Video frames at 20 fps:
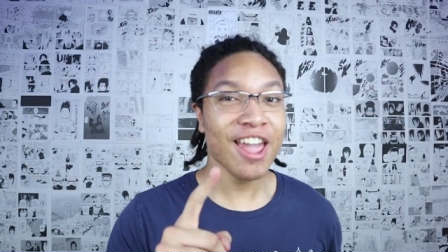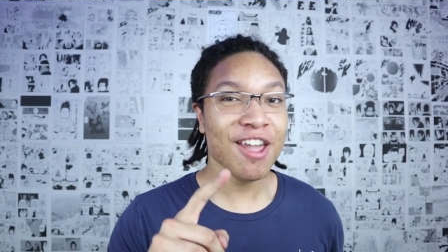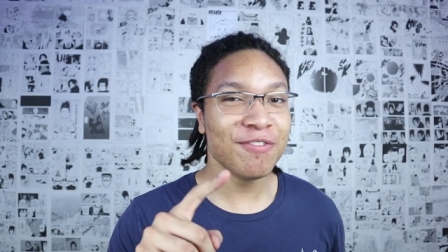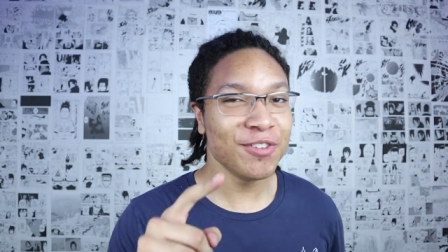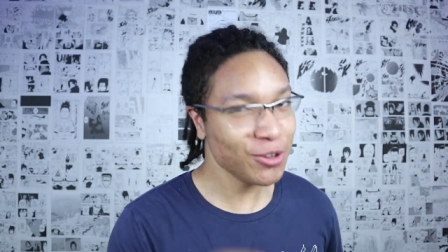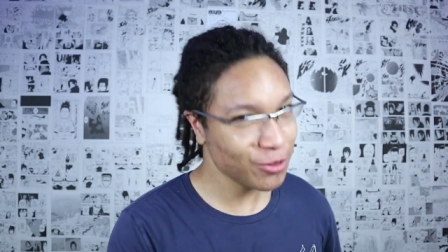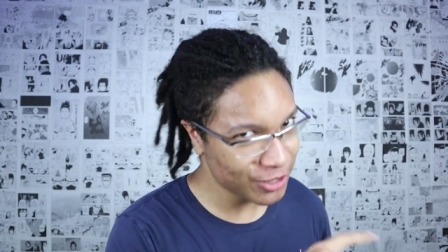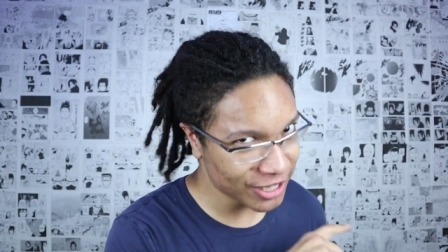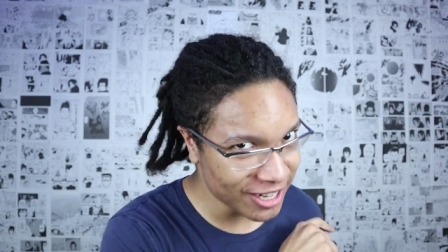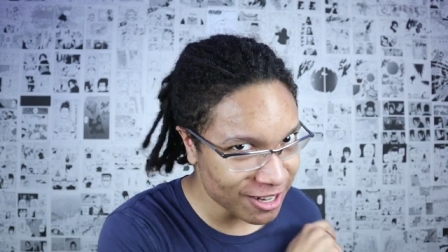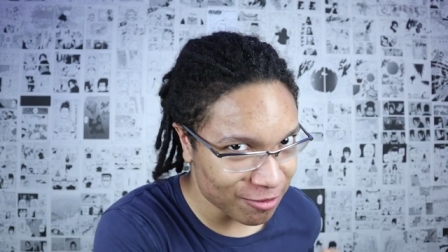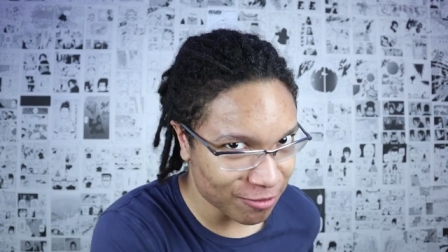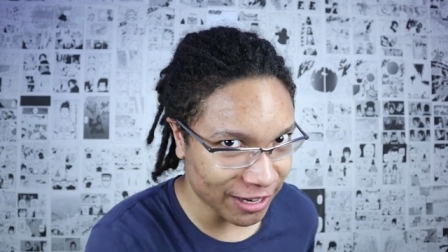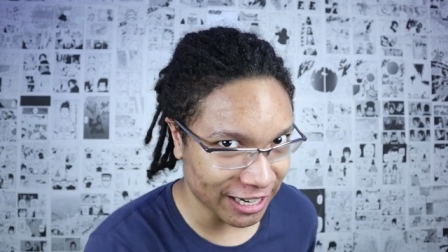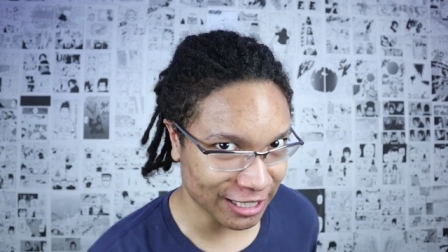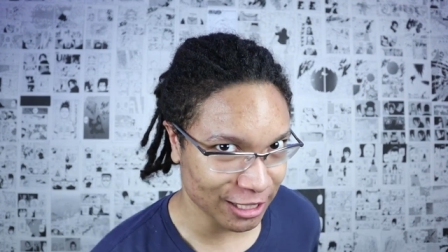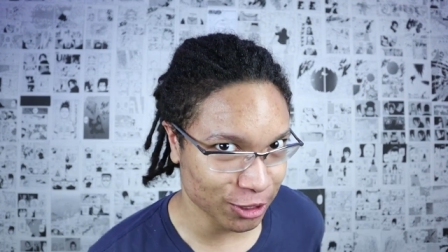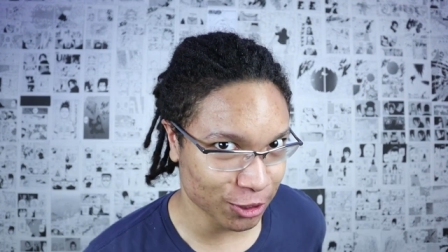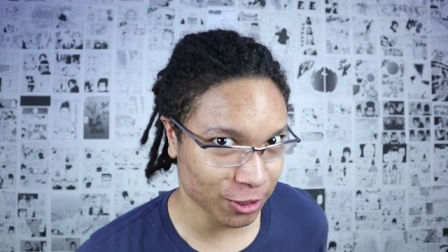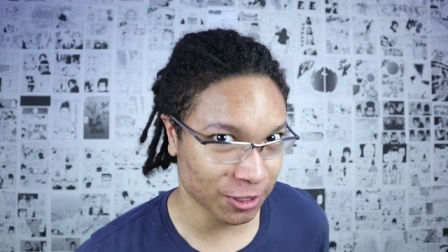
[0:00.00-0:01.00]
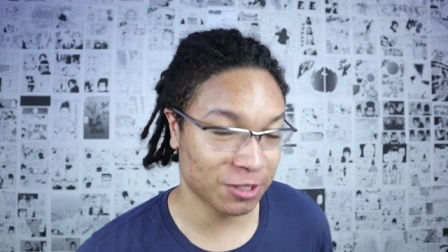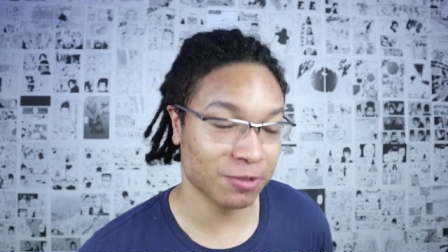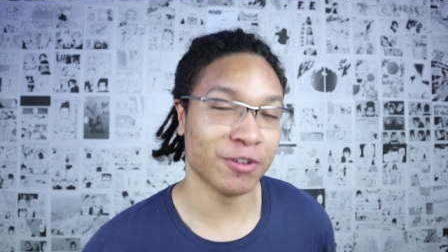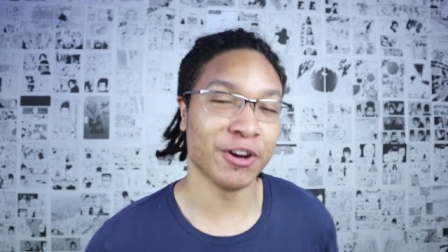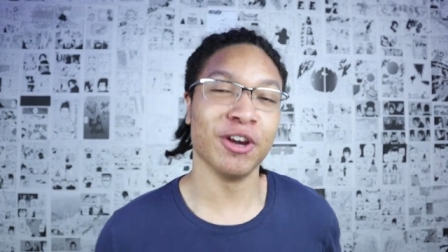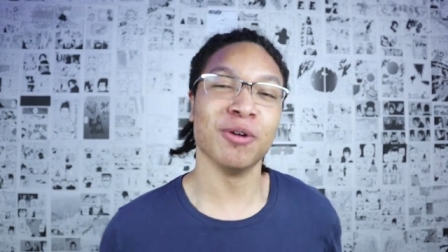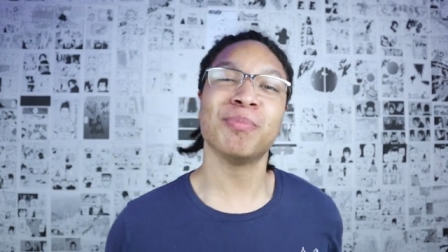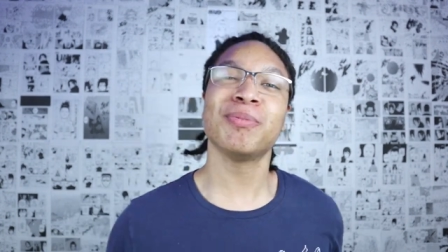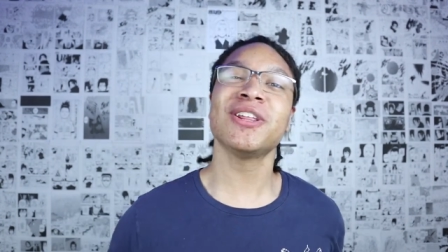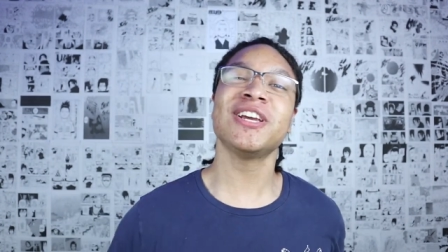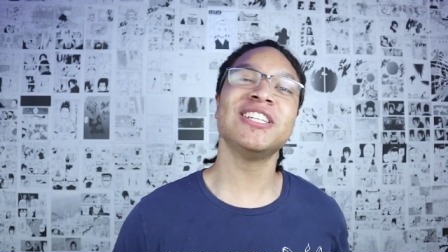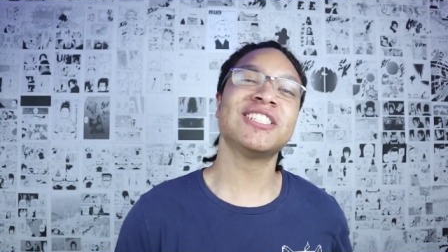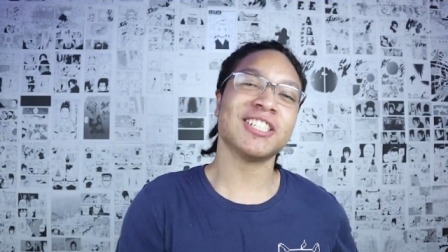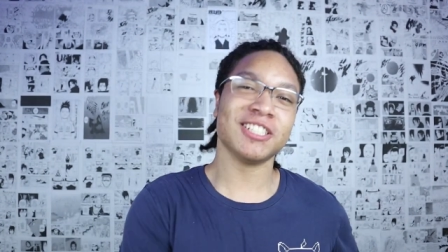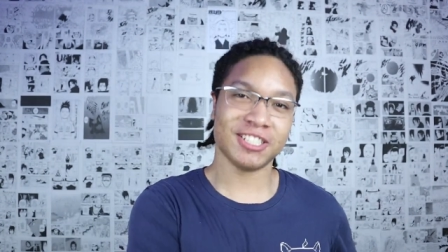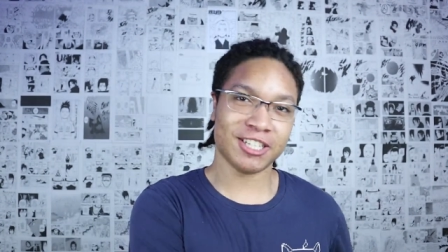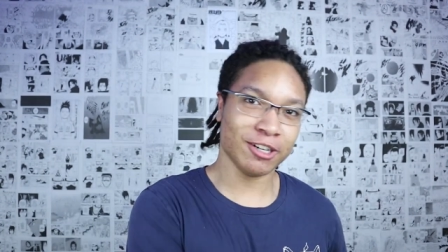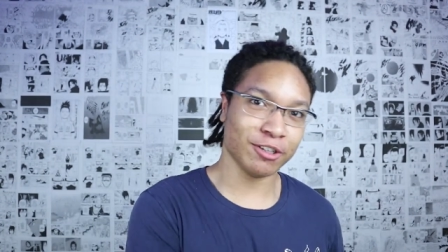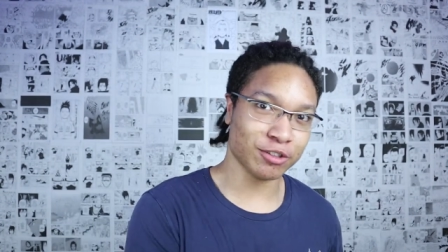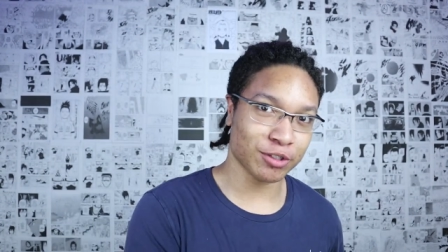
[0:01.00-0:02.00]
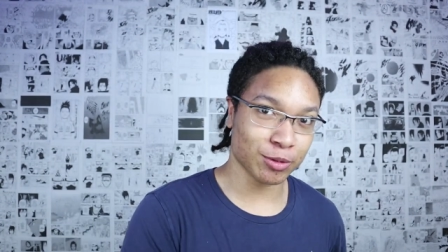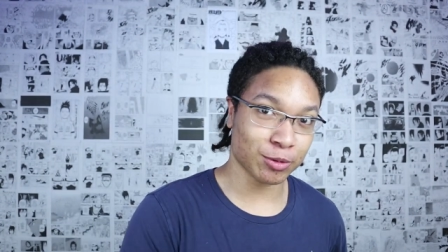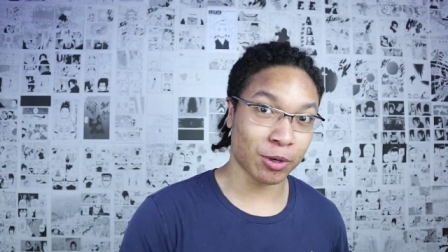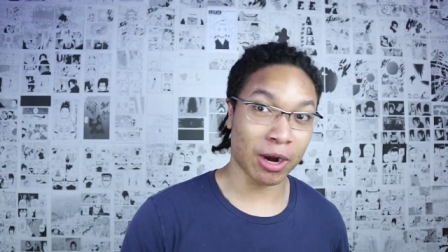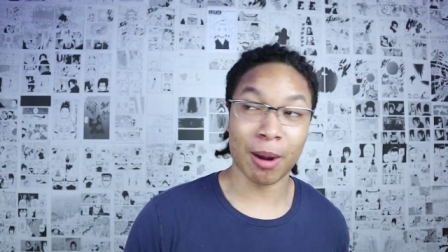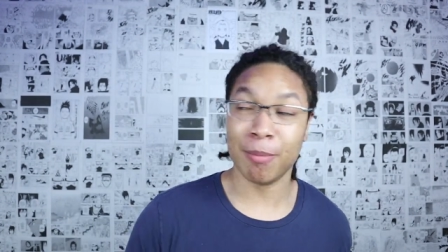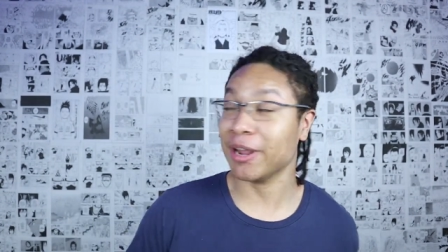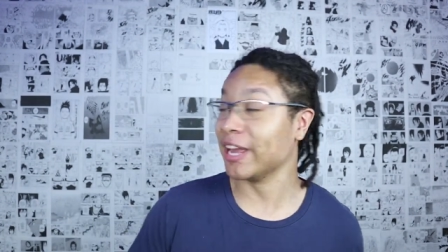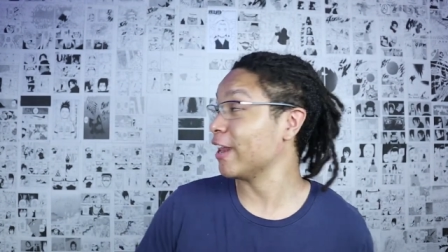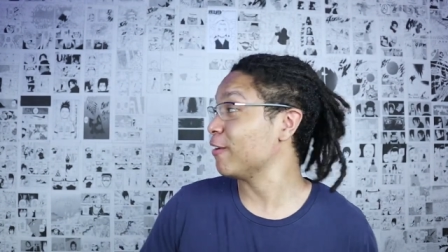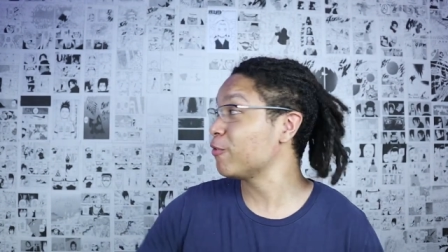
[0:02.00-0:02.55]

If you did in fact enjoy this video, please consider subscribing,